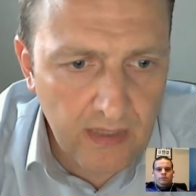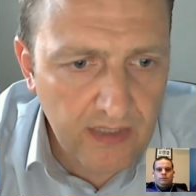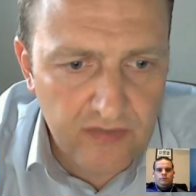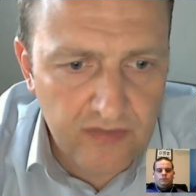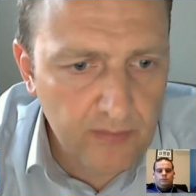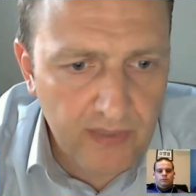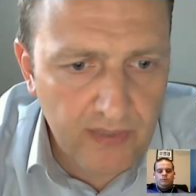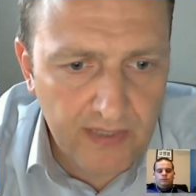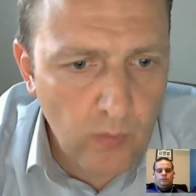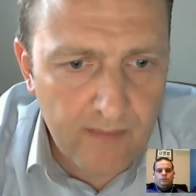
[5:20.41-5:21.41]
He's only
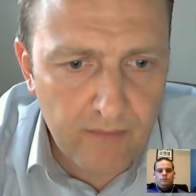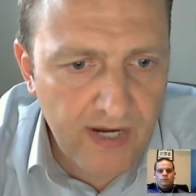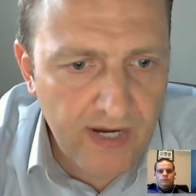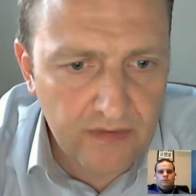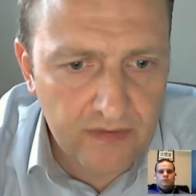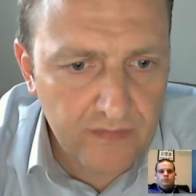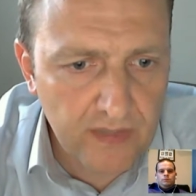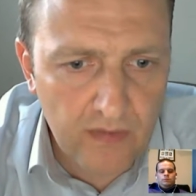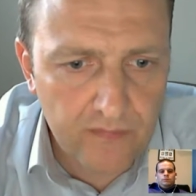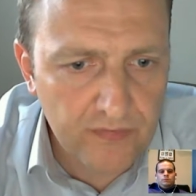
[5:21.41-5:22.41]
played one round of
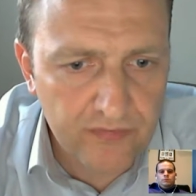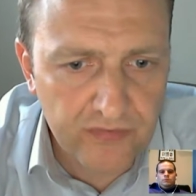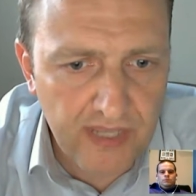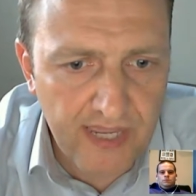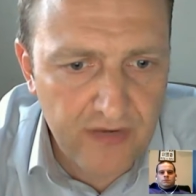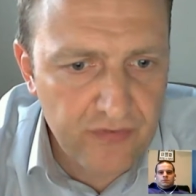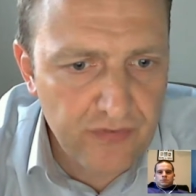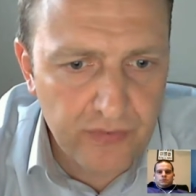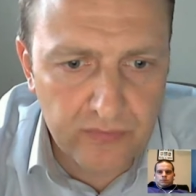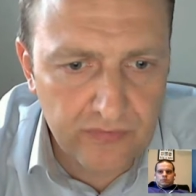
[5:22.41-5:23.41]
golf at St
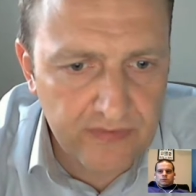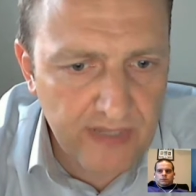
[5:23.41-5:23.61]
Andrews.